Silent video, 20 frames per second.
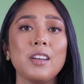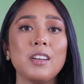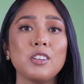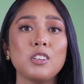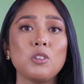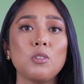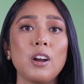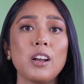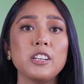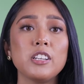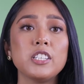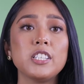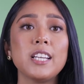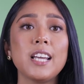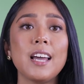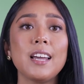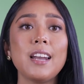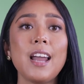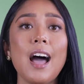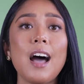To
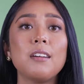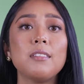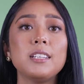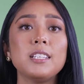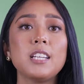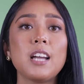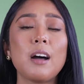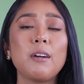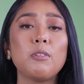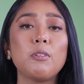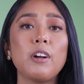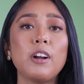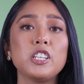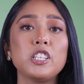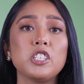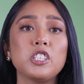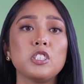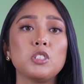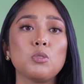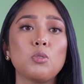understand how these
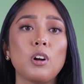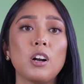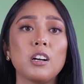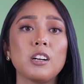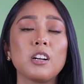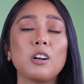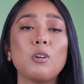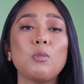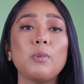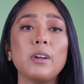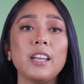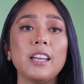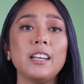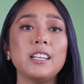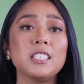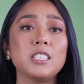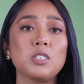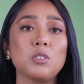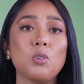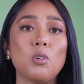operations work, we can
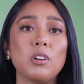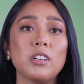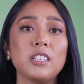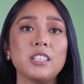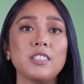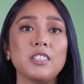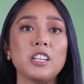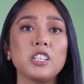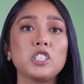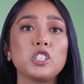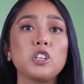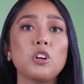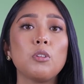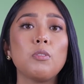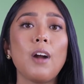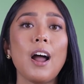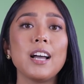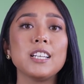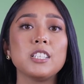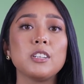explore the fictional
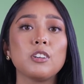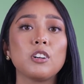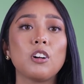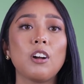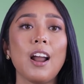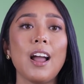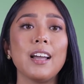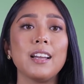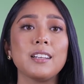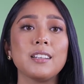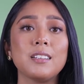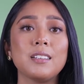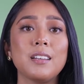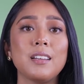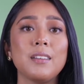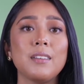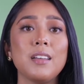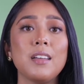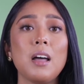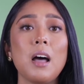rise of Craig,
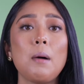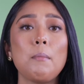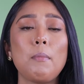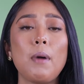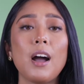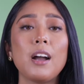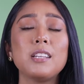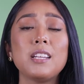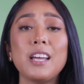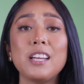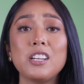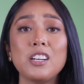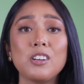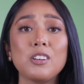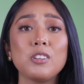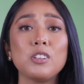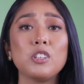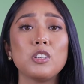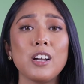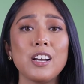a bartender
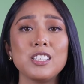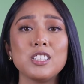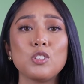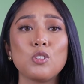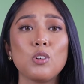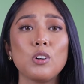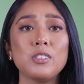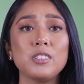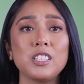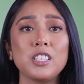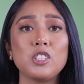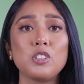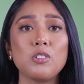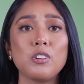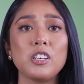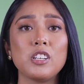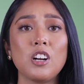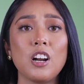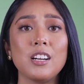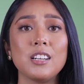who transforms into a
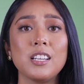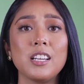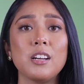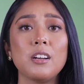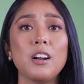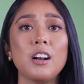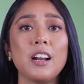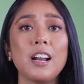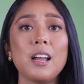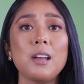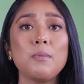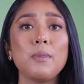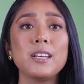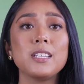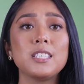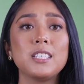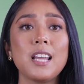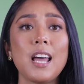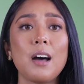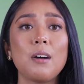drug dealer and
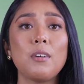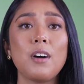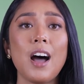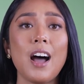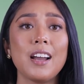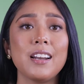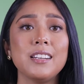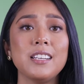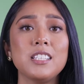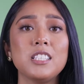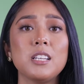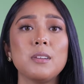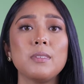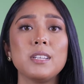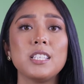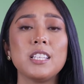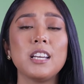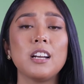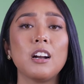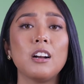must now hide his
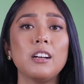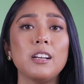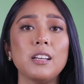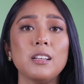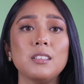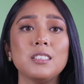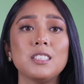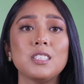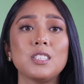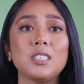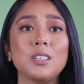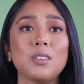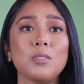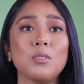illicit earnings.